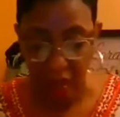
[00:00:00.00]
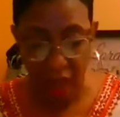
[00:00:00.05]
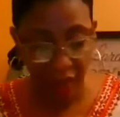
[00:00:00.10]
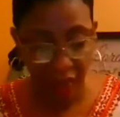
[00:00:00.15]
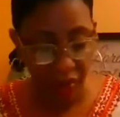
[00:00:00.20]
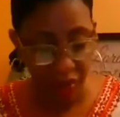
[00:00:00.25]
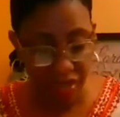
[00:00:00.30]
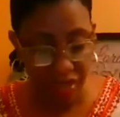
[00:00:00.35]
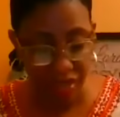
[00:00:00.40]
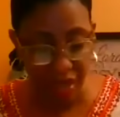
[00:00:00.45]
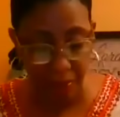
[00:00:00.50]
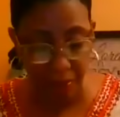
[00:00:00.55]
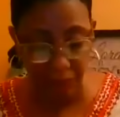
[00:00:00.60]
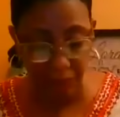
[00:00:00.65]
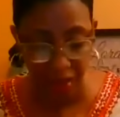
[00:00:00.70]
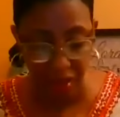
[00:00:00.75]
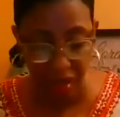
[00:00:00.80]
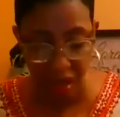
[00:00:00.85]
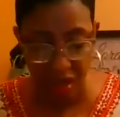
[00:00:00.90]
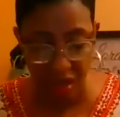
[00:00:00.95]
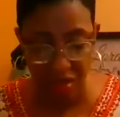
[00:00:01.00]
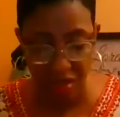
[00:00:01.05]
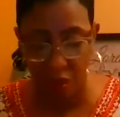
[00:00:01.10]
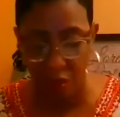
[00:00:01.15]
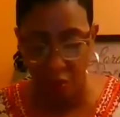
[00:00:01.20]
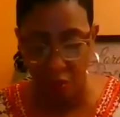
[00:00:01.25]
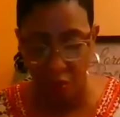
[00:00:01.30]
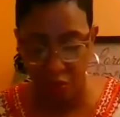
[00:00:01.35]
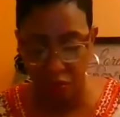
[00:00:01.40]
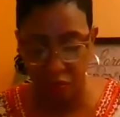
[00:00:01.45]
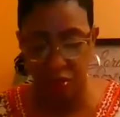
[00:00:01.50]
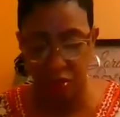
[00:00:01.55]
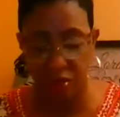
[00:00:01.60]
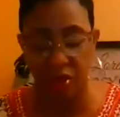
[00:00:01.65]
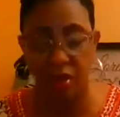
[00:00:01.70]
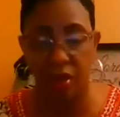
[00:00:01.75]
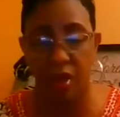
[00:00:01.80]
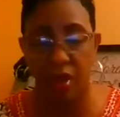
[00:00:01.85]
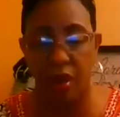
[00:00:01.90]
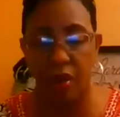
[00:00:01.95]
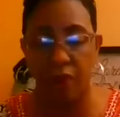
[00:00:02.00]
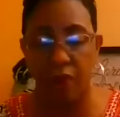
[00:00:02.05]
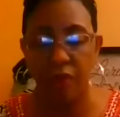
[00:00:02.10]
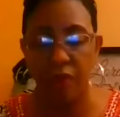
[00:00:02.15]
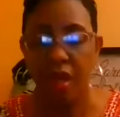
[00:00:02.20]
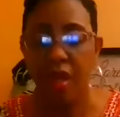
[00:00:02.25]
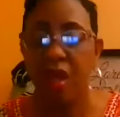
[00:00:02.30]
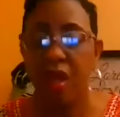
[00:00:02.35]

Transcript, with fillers: And there's something else I want you to know